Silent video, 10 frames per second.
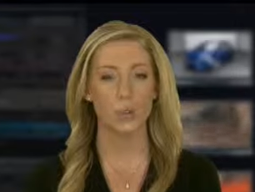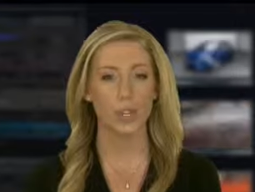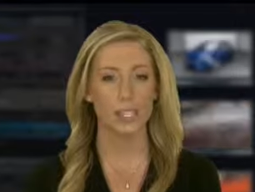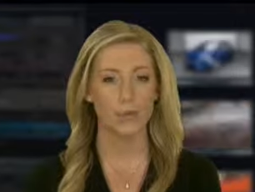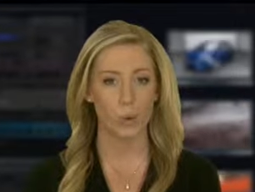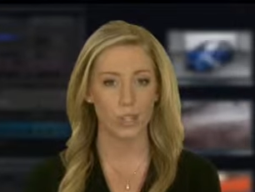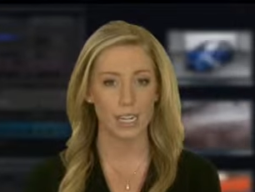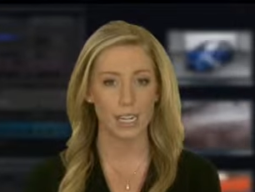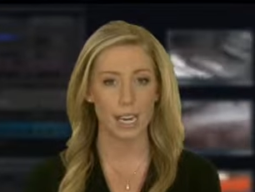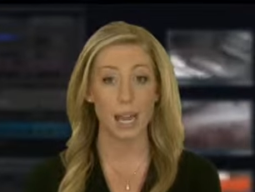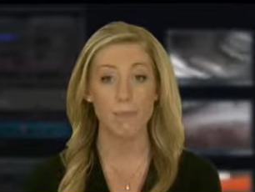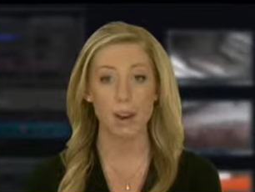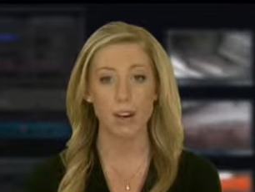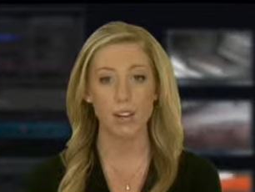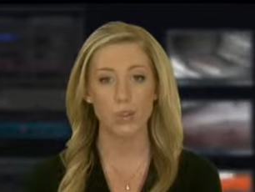twenty fourteen and
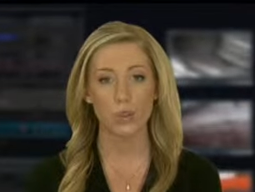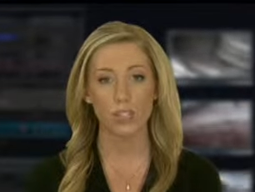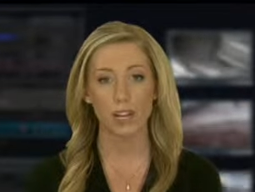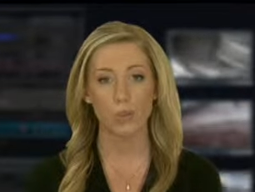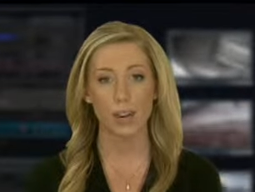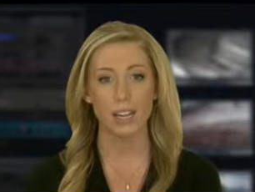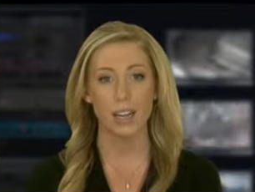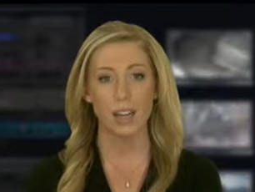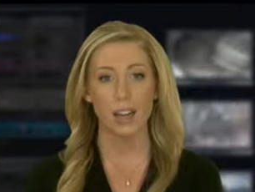bear interest at a rate